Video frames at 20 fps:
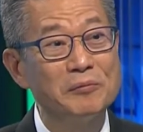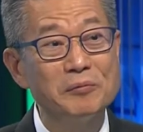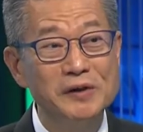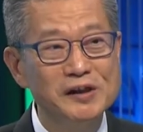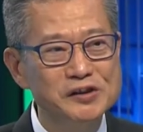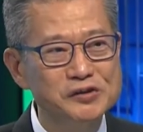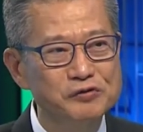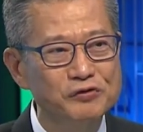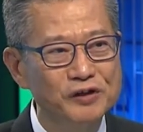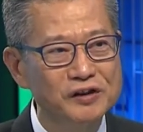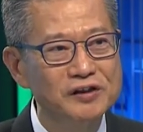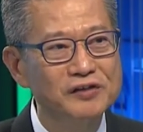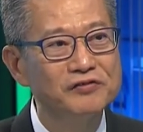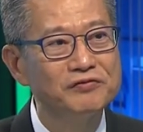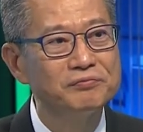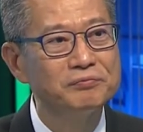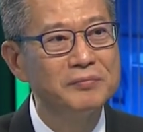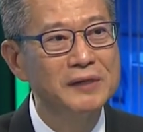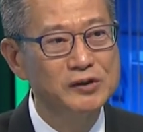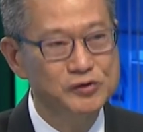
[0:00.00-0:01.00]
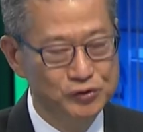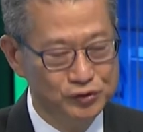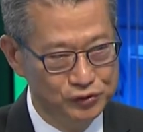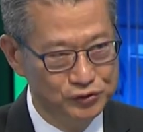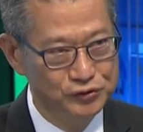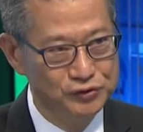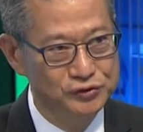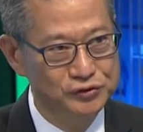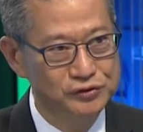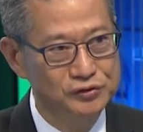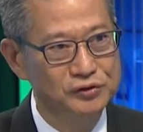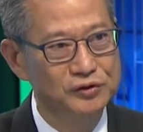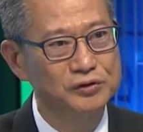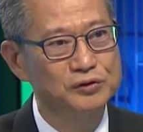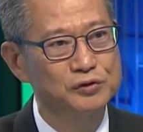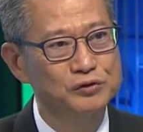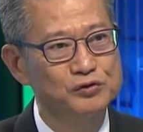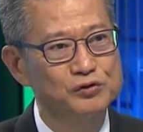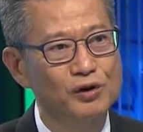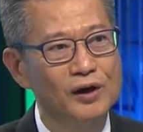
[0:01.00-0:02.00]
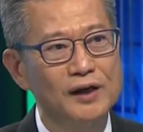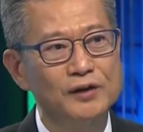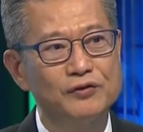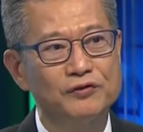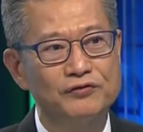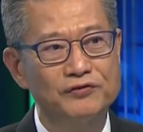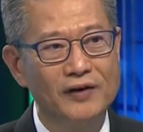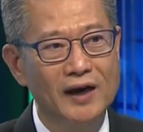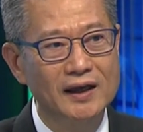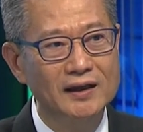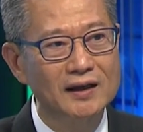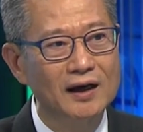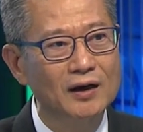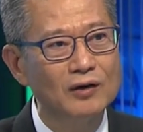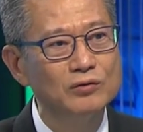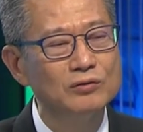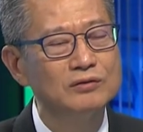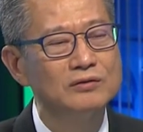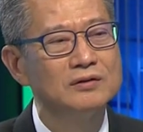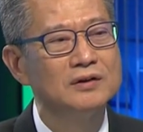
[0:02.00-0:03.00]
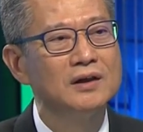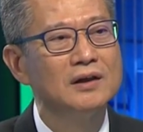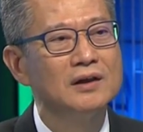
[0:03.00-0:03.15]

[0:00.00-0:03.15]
administrative measures to try to find out,